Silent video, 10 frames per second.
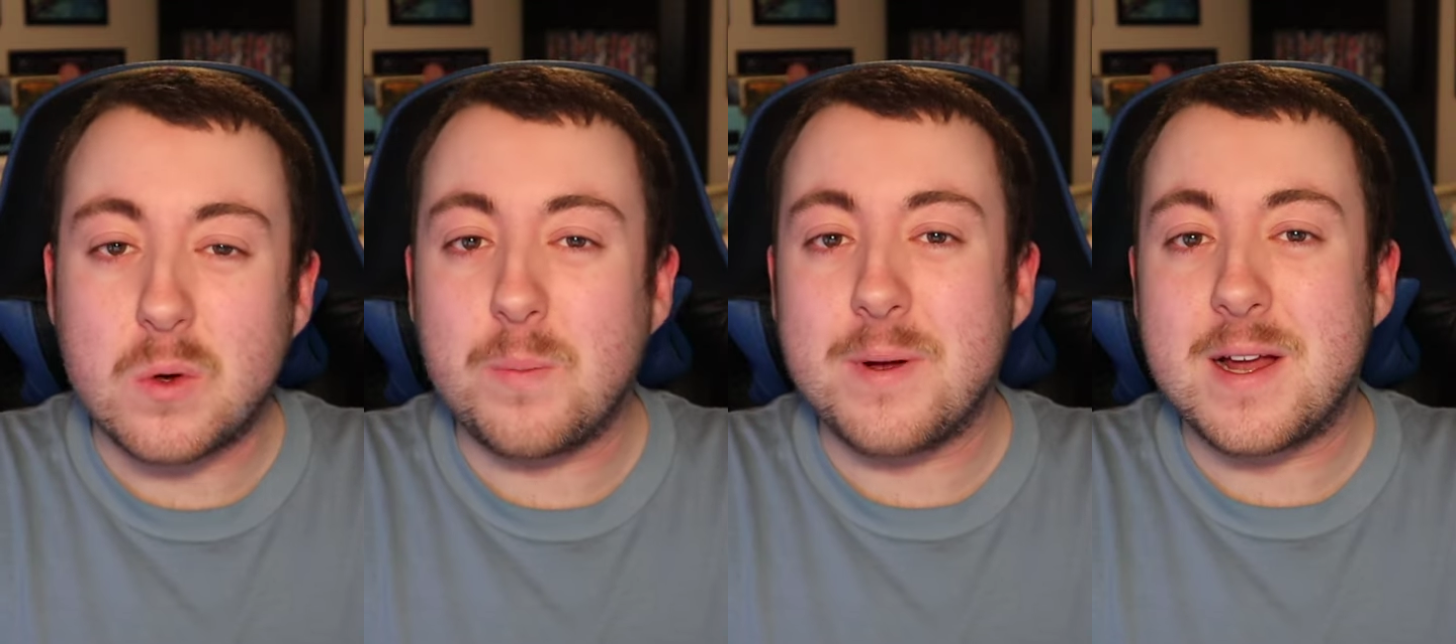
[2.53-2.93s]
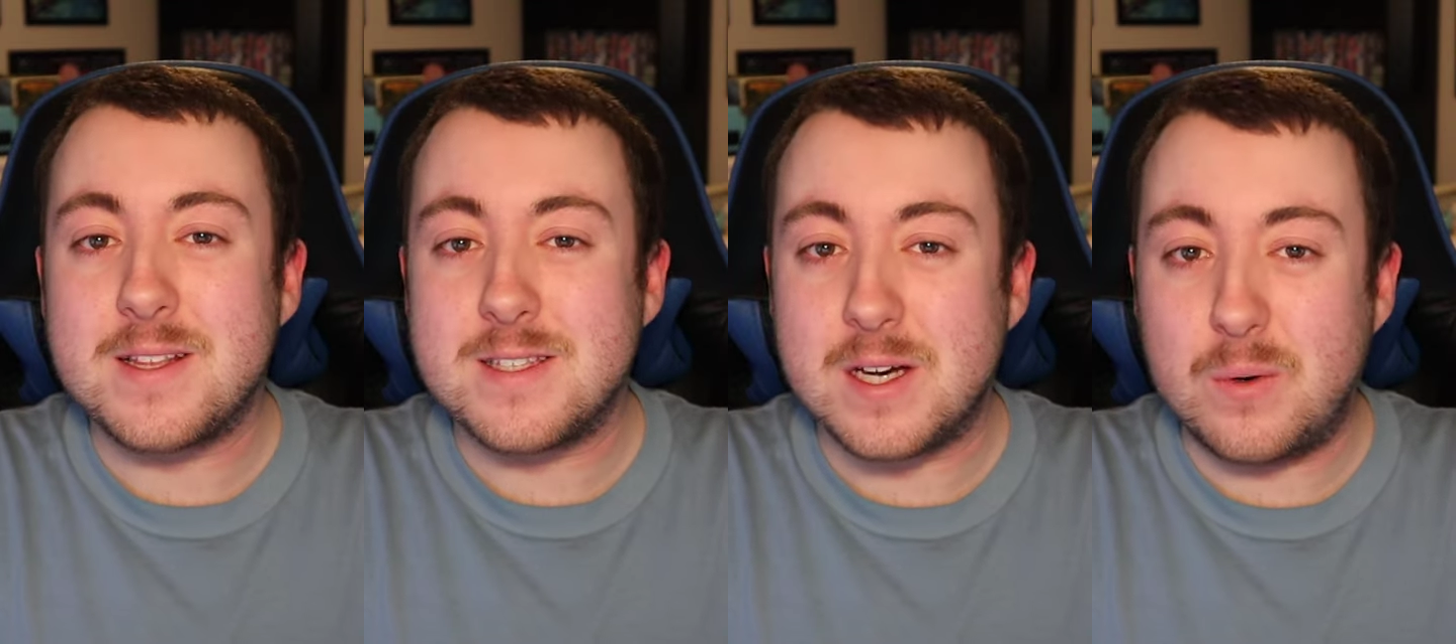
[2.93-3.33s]
The
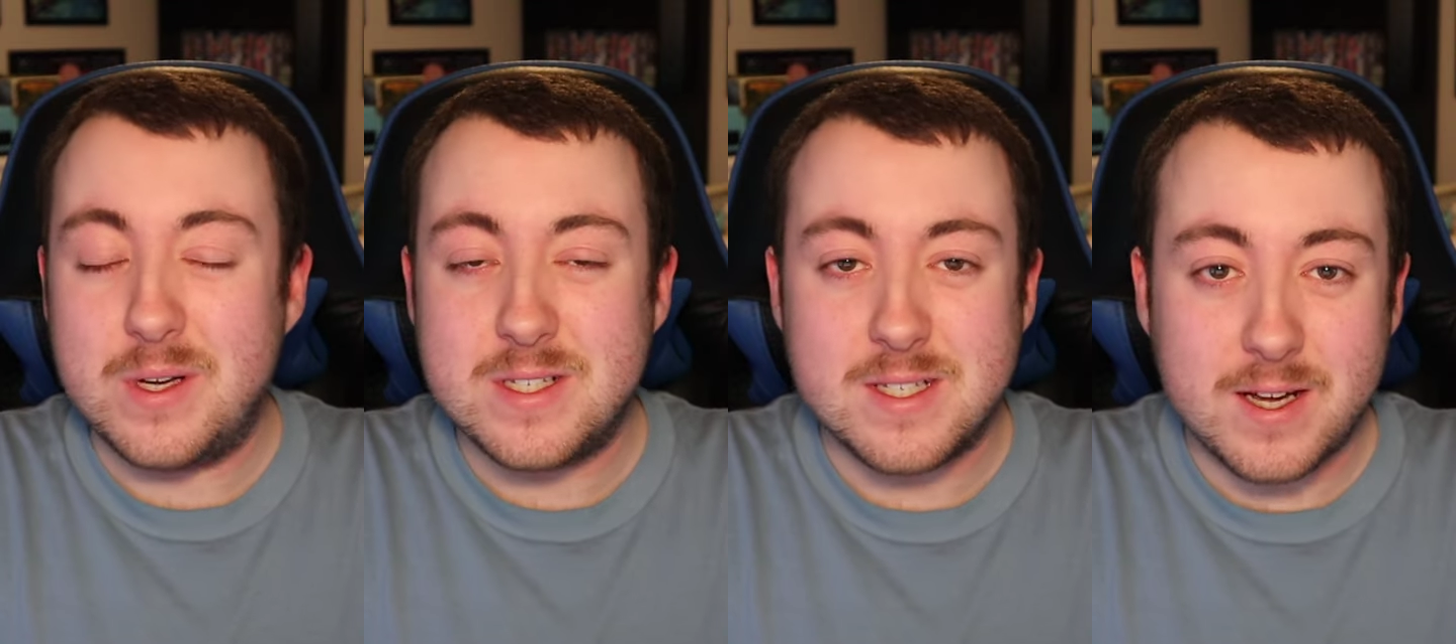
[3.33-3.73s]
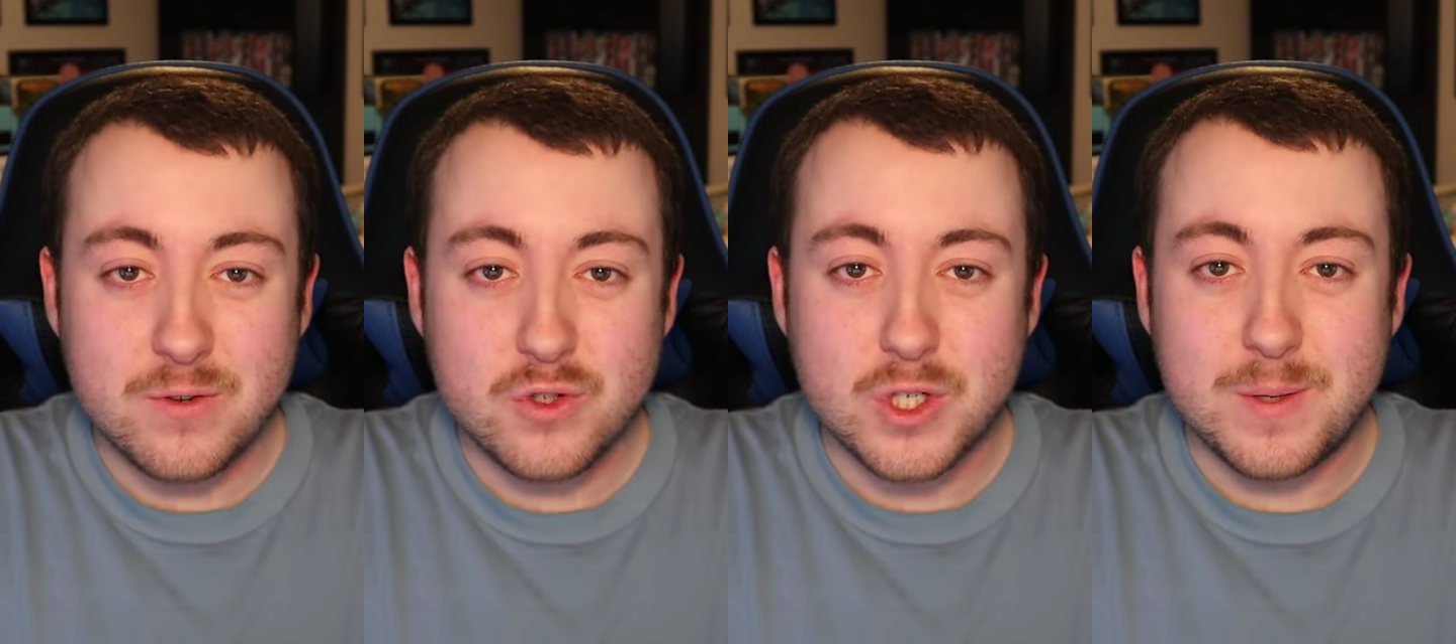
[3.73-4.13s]
Culprit Hanzawa is
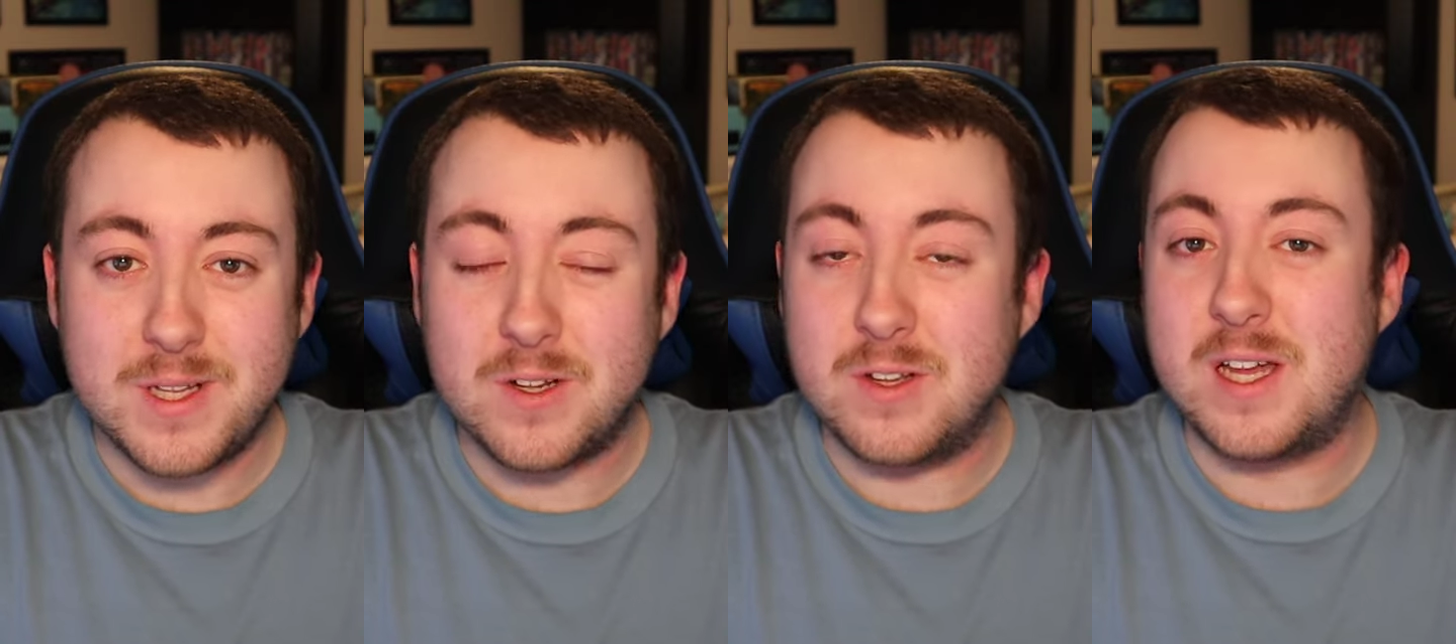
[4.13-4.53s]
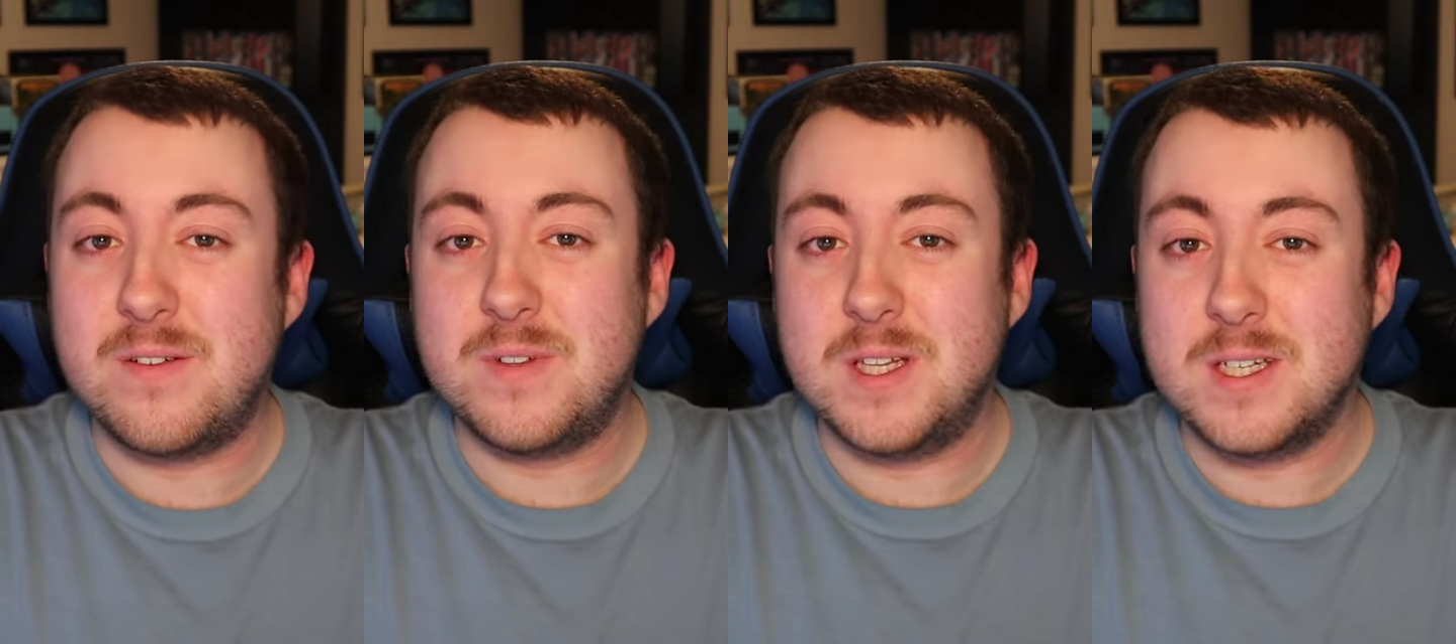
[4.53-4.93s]
now streaming on
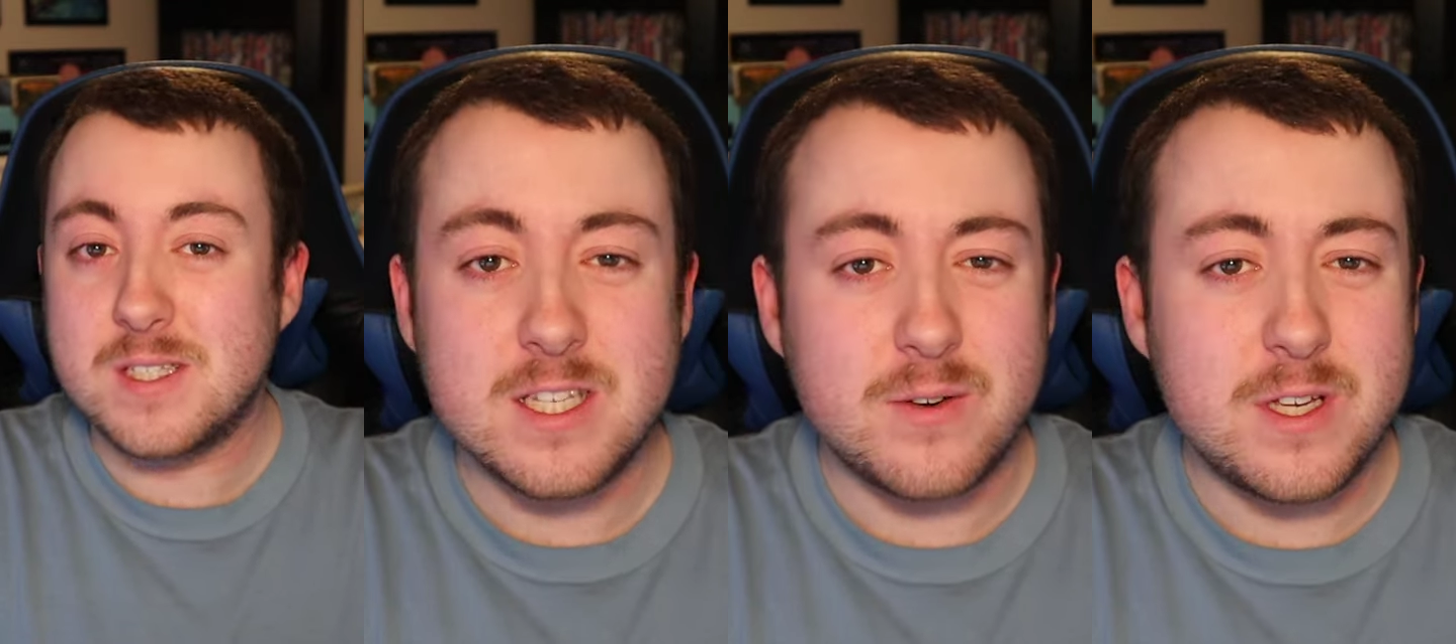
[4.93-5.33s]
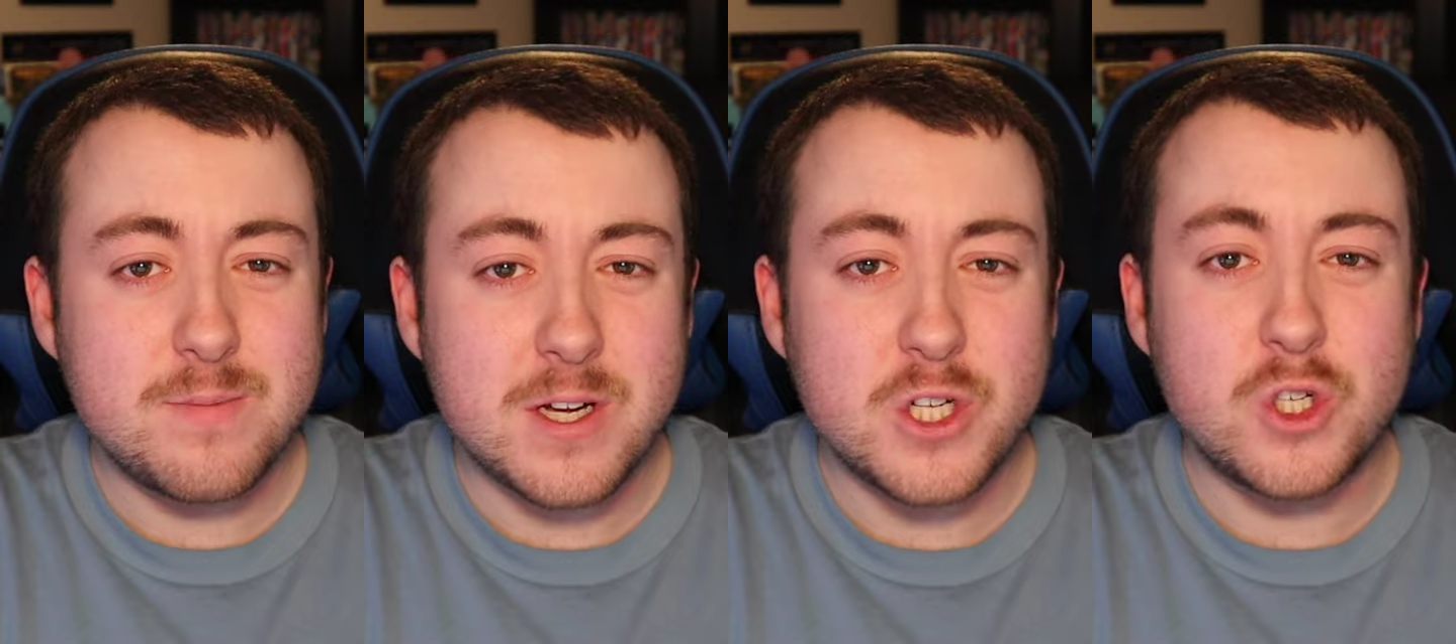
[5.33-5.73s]
Netflix, so
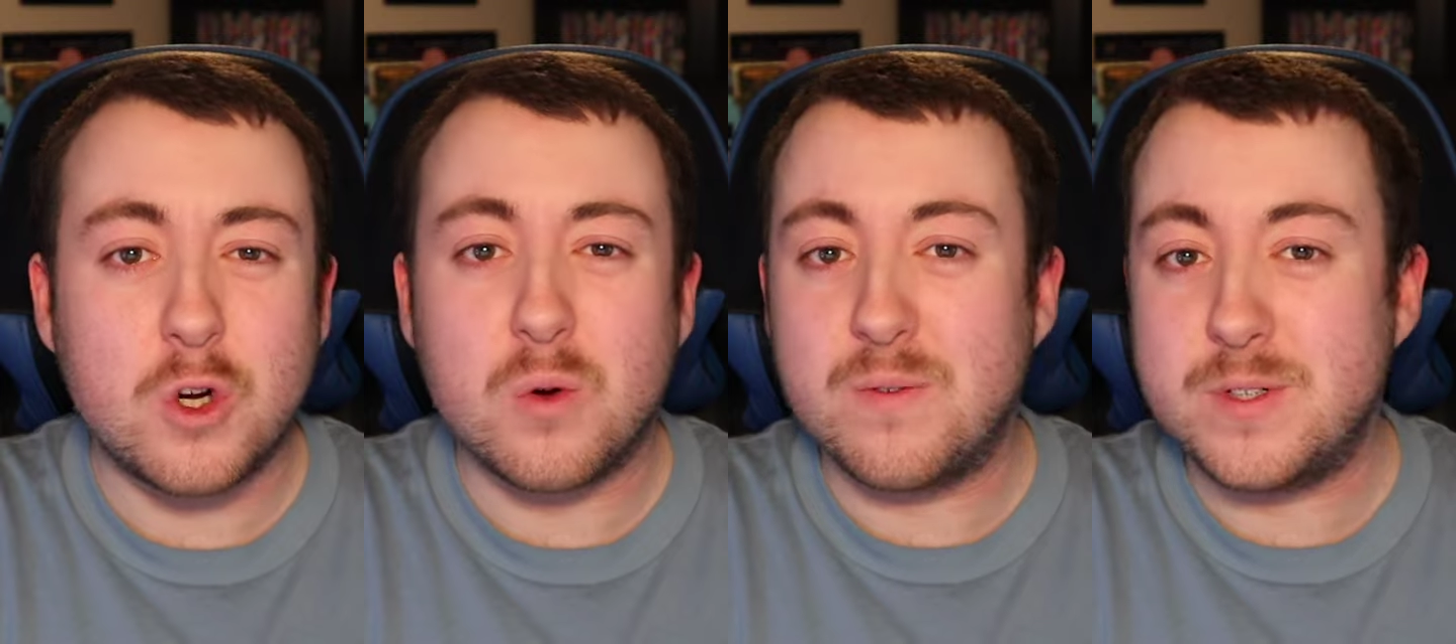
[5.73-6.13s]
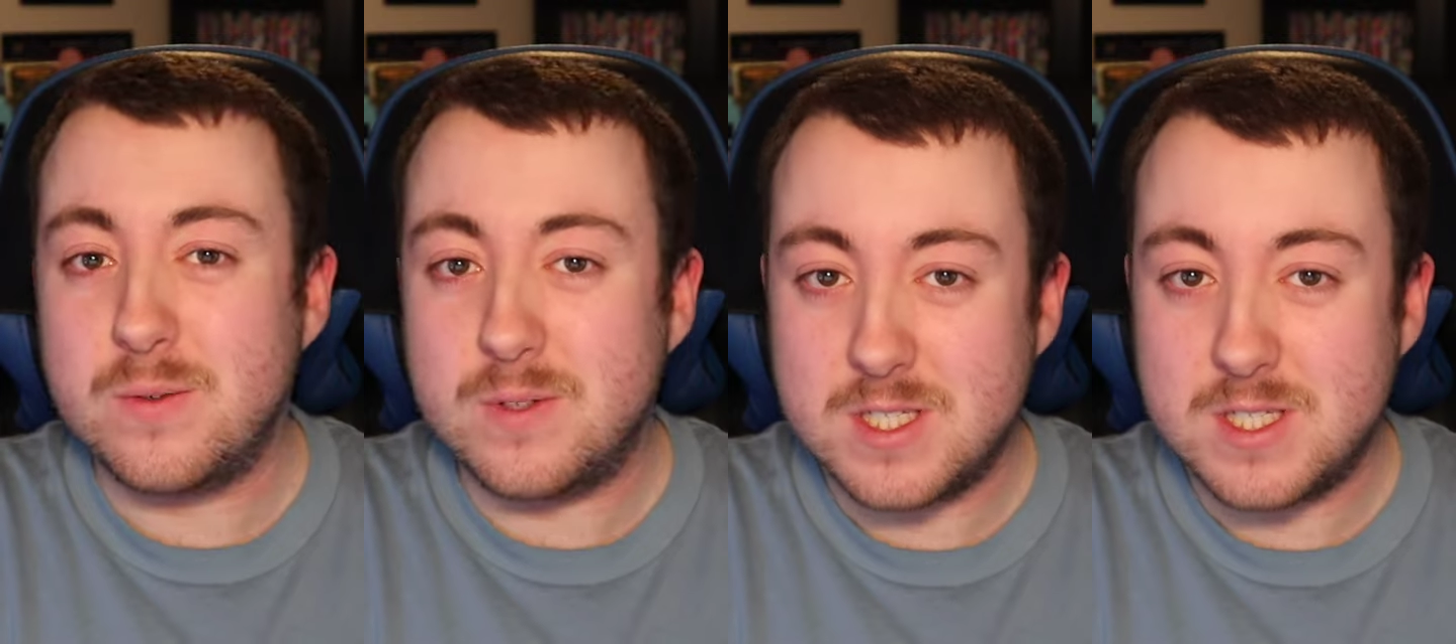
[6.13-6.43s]
here's my short review of the